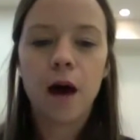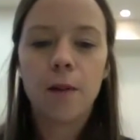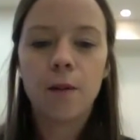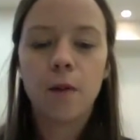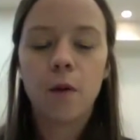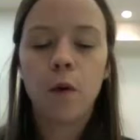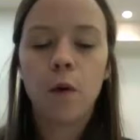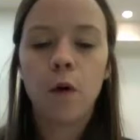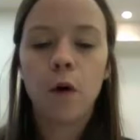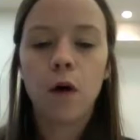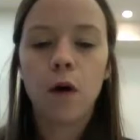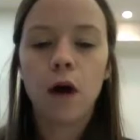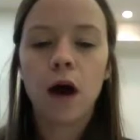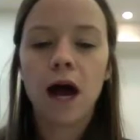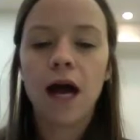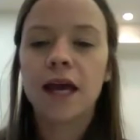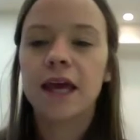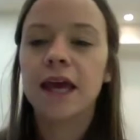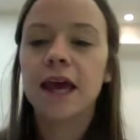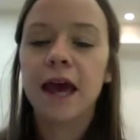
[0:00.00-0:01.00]
Or
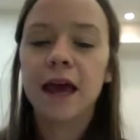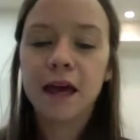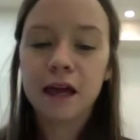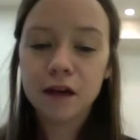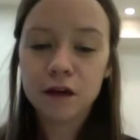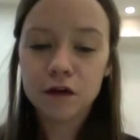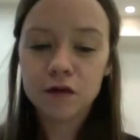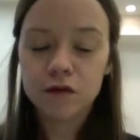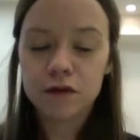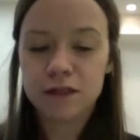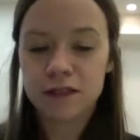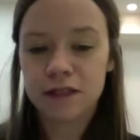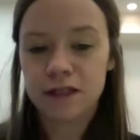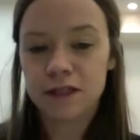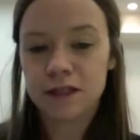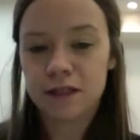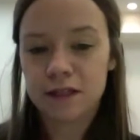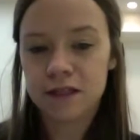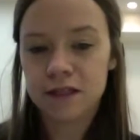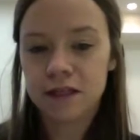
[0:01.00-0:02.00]
I can't
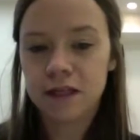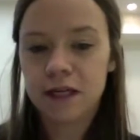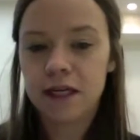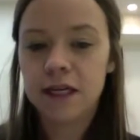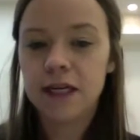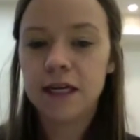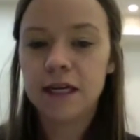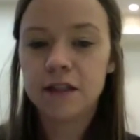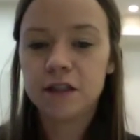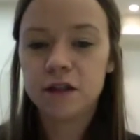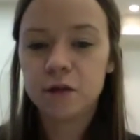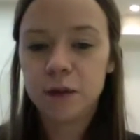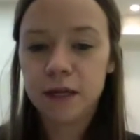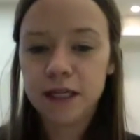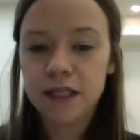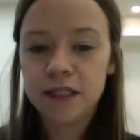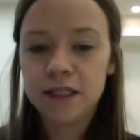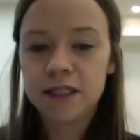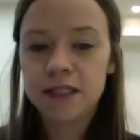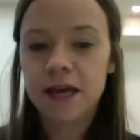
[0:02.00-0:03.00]
resist eating
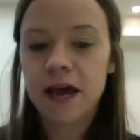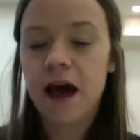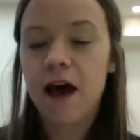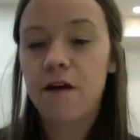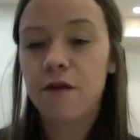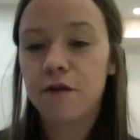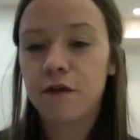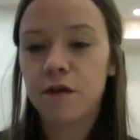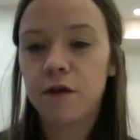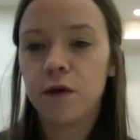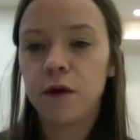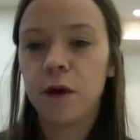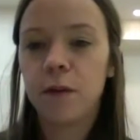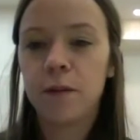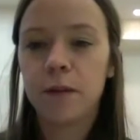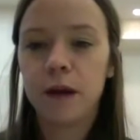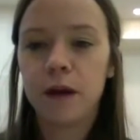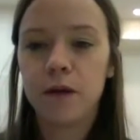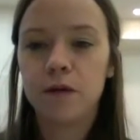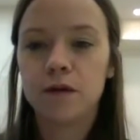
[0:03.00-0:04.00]
sweets after a
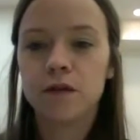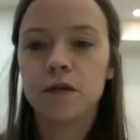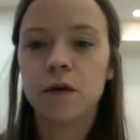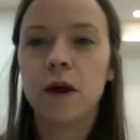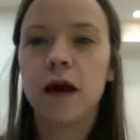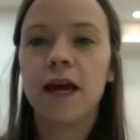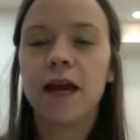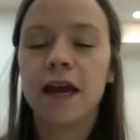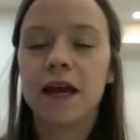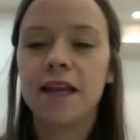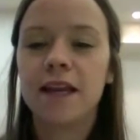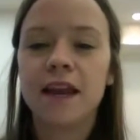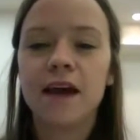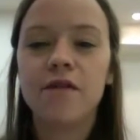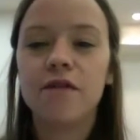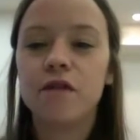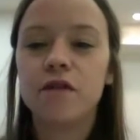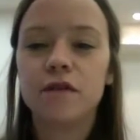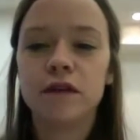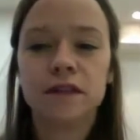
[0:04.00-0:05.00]
meal. So I can
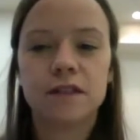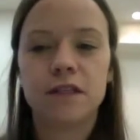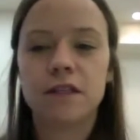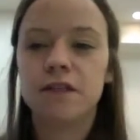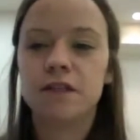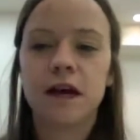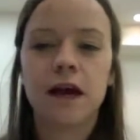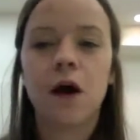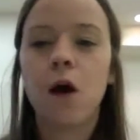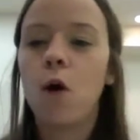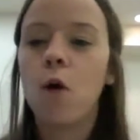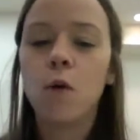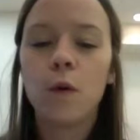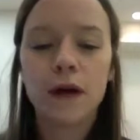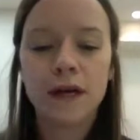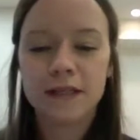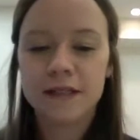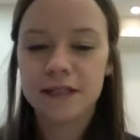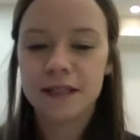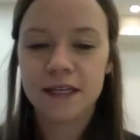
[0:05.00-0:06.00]
never resist. I
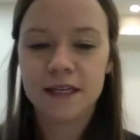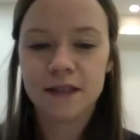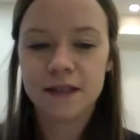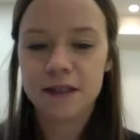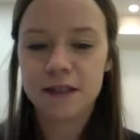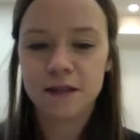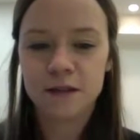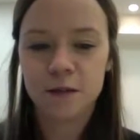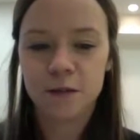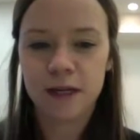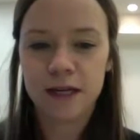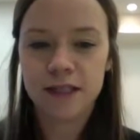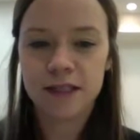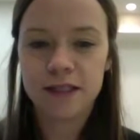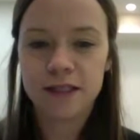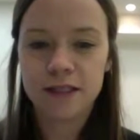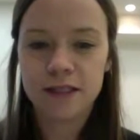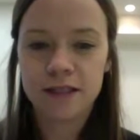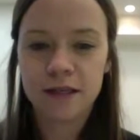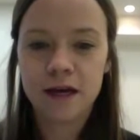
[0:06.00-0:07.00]
always eat the
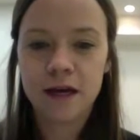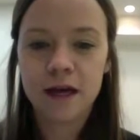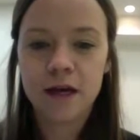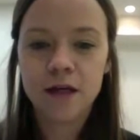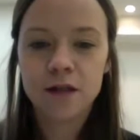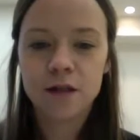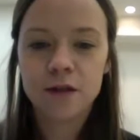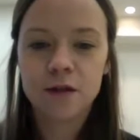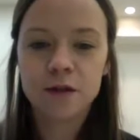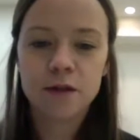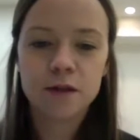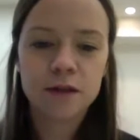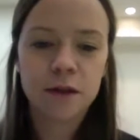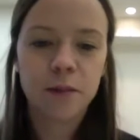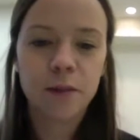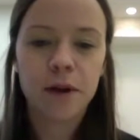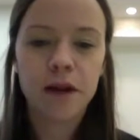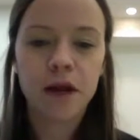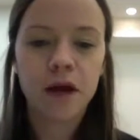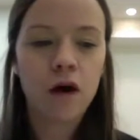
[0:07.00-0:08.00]
sweets. So
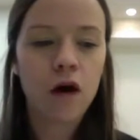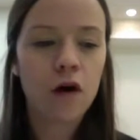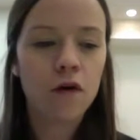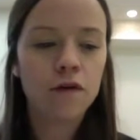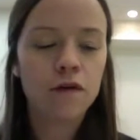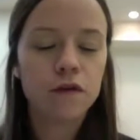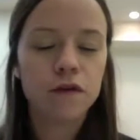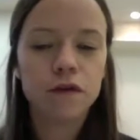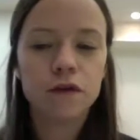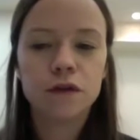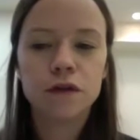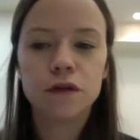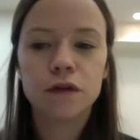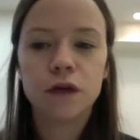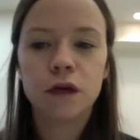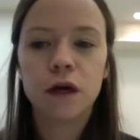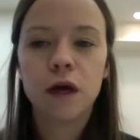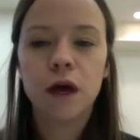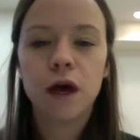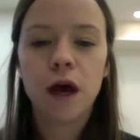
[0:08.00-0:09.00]
somebody offers
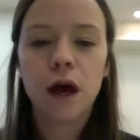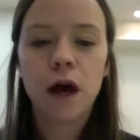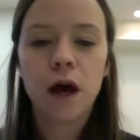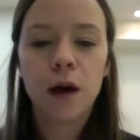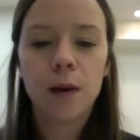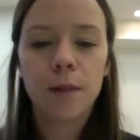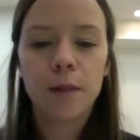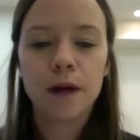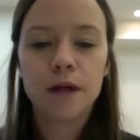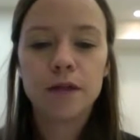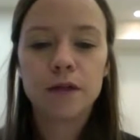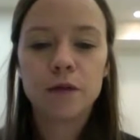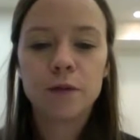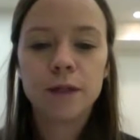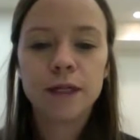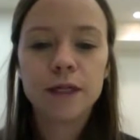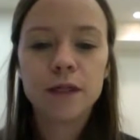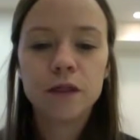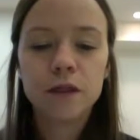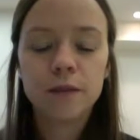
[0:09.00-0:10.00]
a
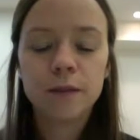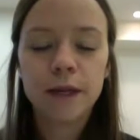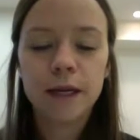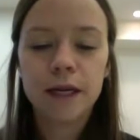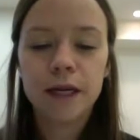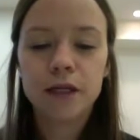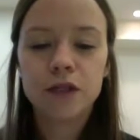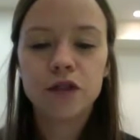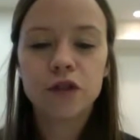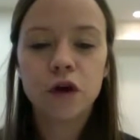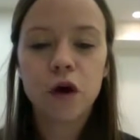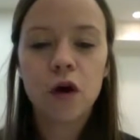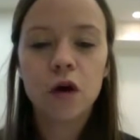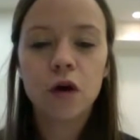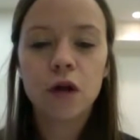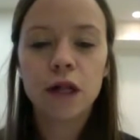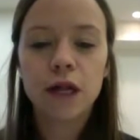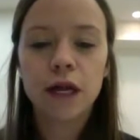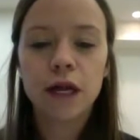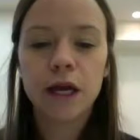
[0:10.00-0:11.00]
sweet to me, a
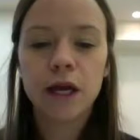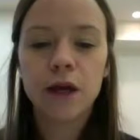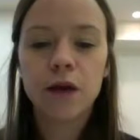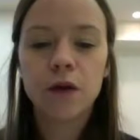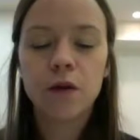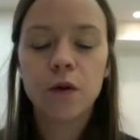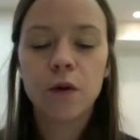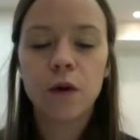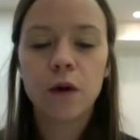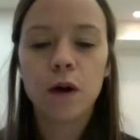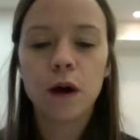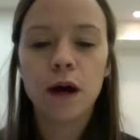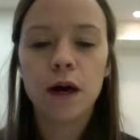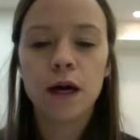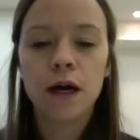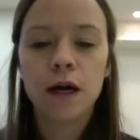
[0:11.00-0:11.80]
chocolate or